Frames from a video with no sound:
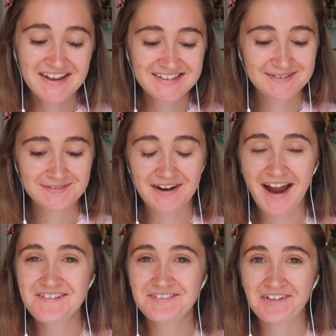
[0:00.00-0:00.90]

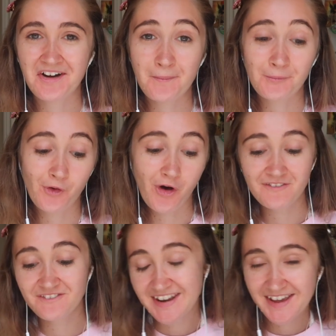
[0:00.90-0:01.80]
Subscribe for more
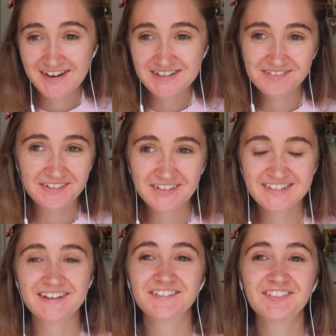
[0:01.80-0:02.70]
videos, of
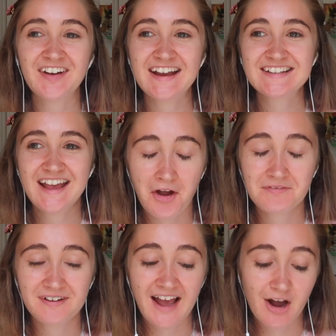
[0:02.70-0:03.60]
course, like always.
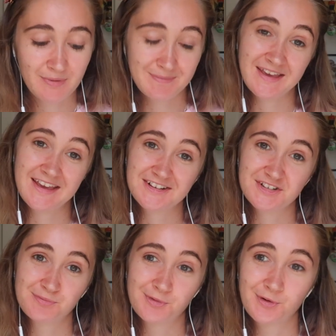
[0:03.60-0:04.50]
Hopefully I will be making
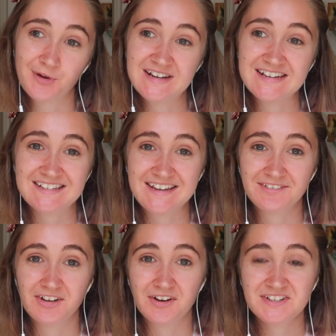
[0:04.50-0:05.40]
some more Disney
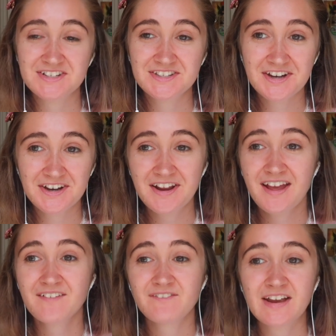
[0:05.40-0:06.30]
vlogs soon.
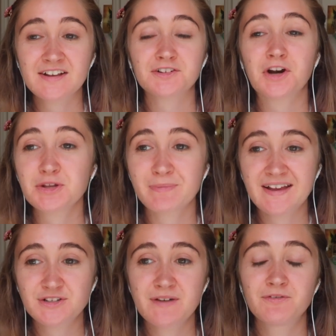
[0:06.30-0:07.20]
Fingers crossed
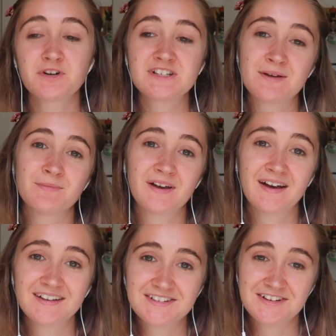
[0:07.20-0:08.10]
my trip for
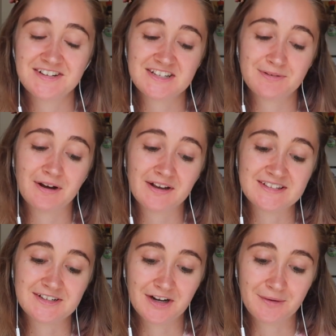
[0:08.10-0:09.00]
December to Disney World can
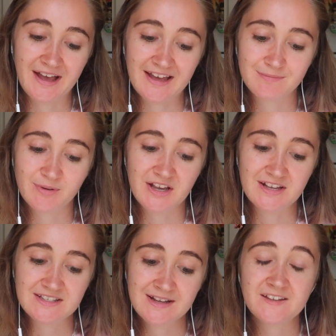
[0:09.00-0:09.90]
still go ahead,
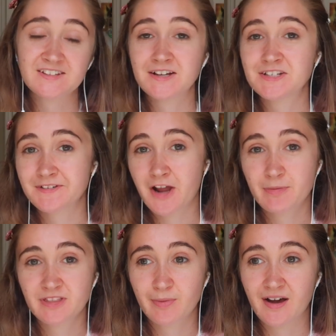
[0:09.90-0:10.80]
because they're starting to
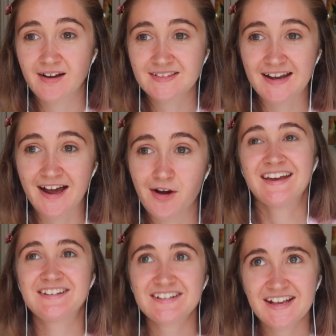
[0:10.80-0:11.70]
reopen the parks now.
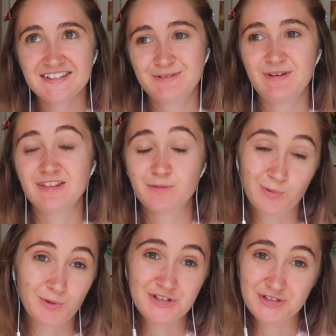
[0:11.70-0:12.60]
It just has to be that the
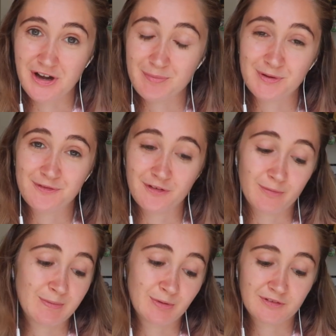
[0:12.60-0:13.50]
borders are open for
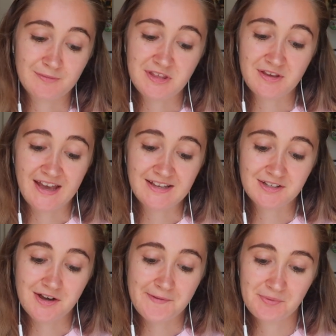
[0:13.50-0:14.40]
people from the UK to
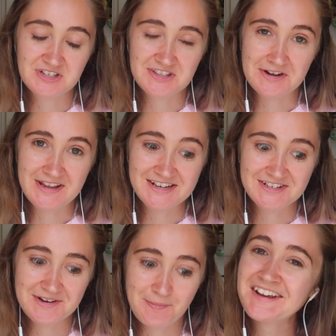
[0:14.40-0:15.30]
go, which is the only
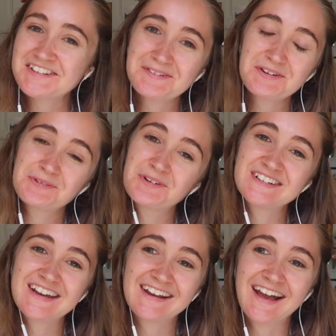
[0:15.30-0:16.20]
issue. Thank you so much for
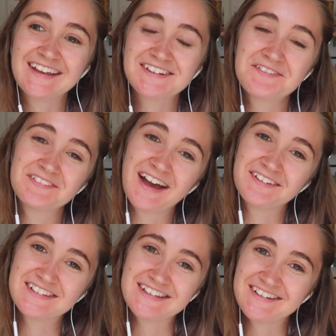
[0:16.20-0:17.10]
watching, and hopefully I
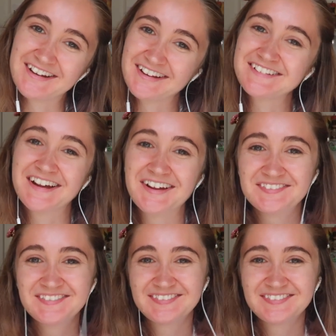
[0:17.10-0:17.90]
will see you next time.